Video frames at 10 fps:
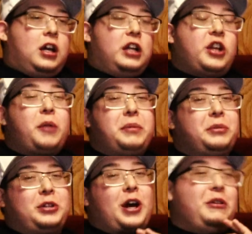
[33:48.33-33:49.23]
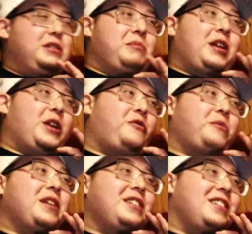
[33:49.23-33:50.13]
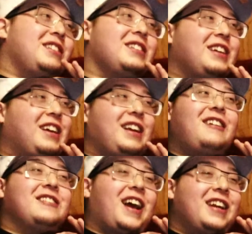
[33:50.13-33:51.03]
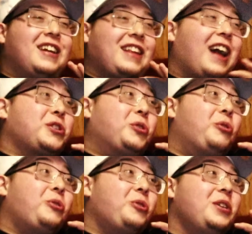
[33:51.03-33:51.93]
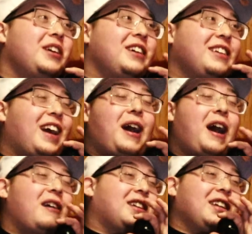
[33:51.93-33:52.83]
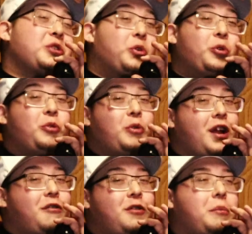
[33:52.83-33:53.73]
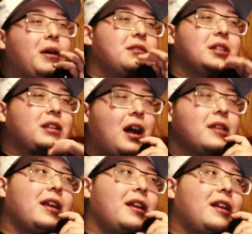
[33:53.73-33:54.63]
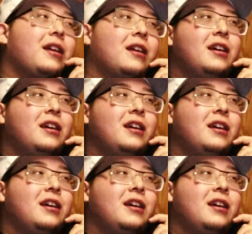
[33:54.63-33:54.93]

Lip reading: A lot of people thought it was money over bitches, and I was like, that's cool. Shit. Yeah, I was like, it's cool, whatever. But I was like, nah, that ain't it.